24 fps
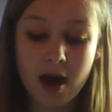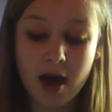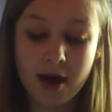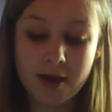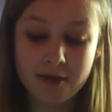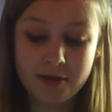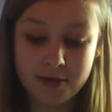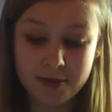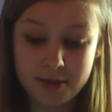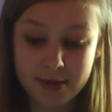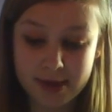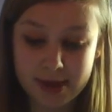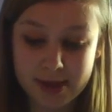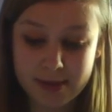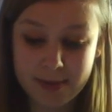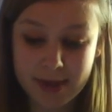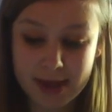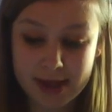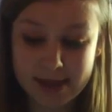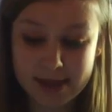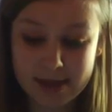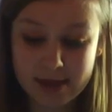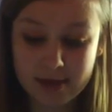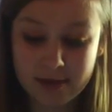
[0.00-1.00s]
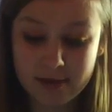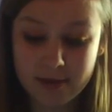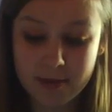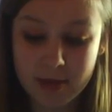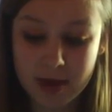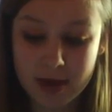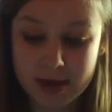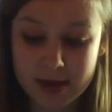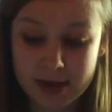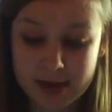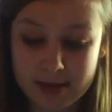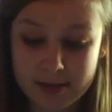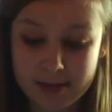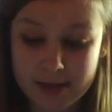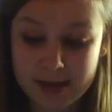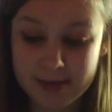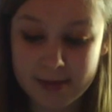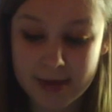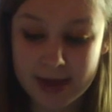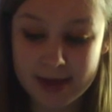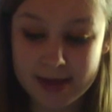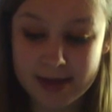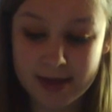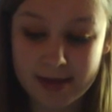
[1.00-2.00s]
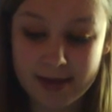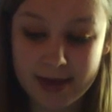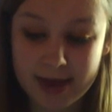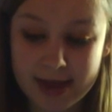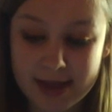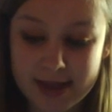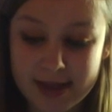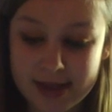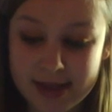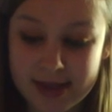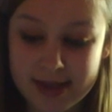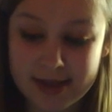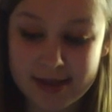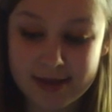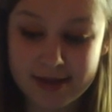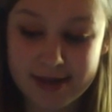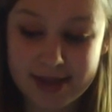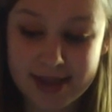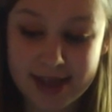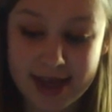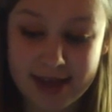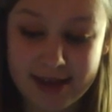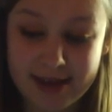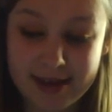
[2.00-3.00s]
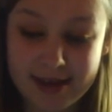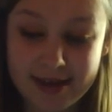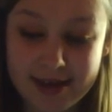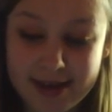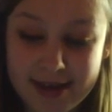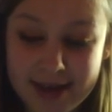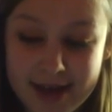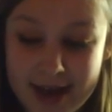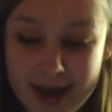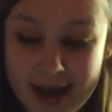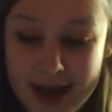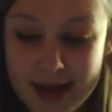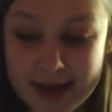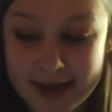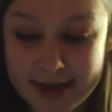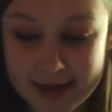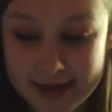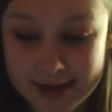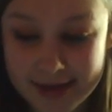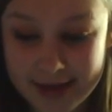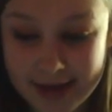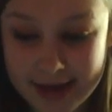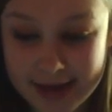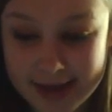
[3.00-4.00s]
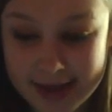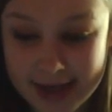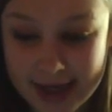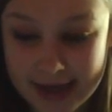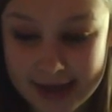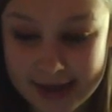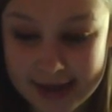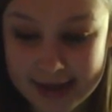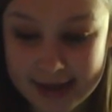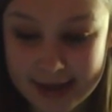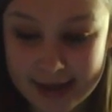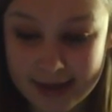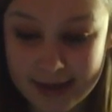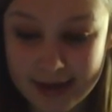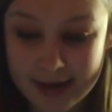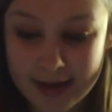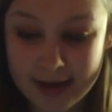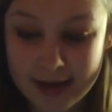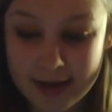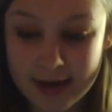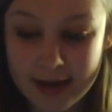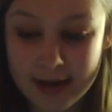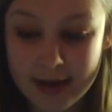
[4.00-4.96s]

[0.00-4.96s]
Afterwards, Sebastian reminds them to make donations to a charity.